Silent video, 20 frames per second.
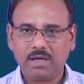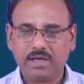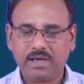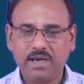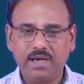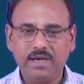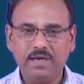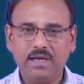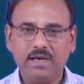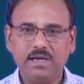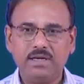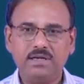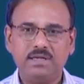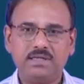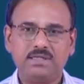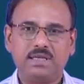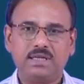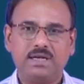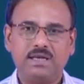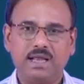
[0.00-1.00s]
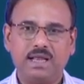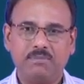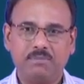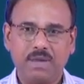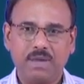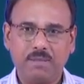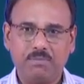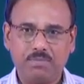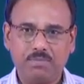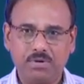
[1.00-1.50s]
gradient descent
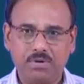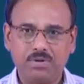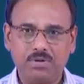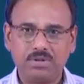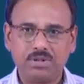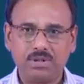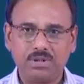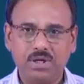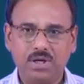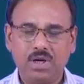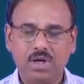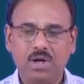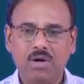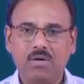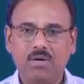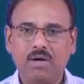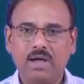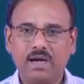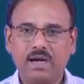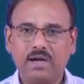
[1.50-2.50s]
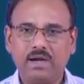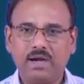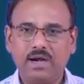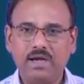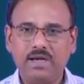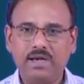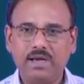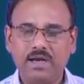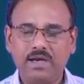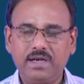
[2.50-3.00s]
approach, where
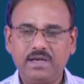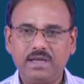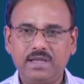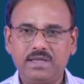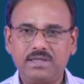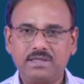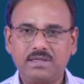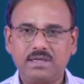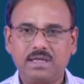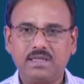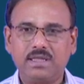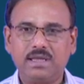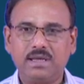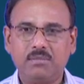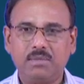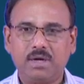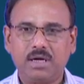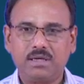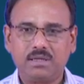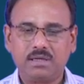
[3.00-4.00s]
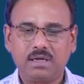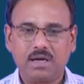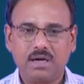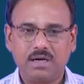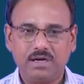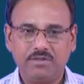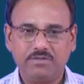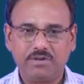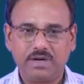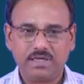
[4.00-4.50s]
gradient is nothing but a
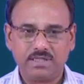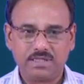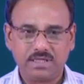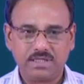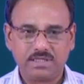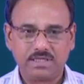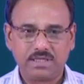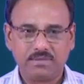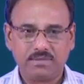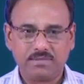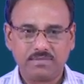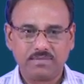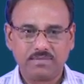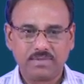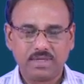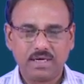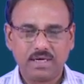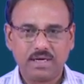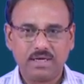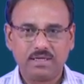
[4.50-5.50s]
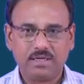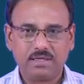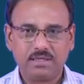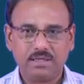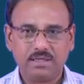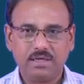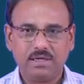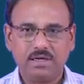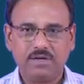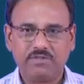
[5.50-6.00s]
differentiation, right?
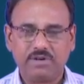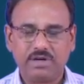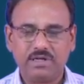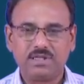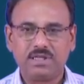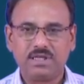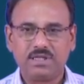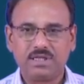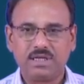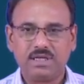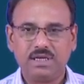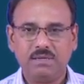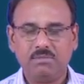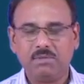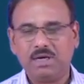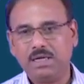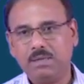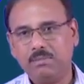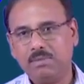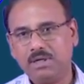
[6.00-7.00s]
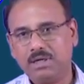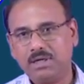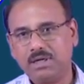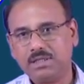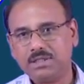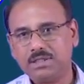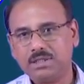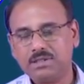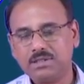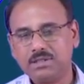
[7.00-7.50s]
Differentiation in multiple
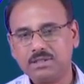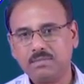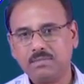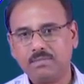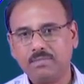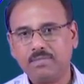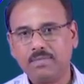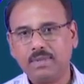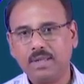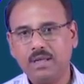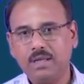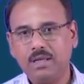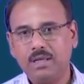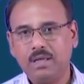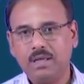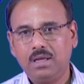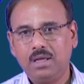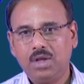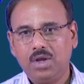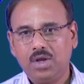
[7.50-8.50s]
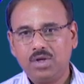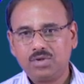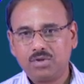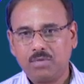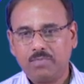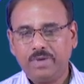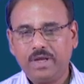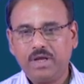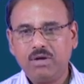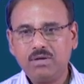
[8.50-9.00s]
directions.
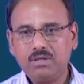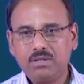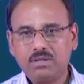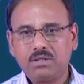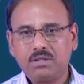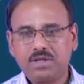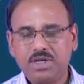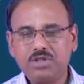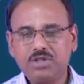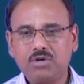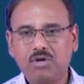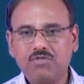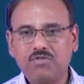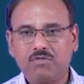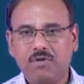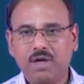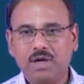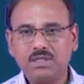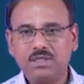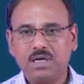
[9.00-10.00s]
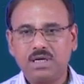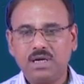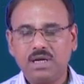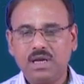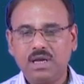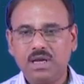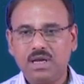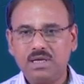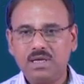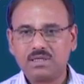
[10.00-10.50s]
So, because threshold function
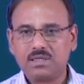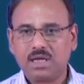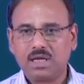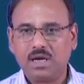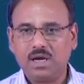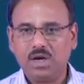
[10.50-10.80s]
is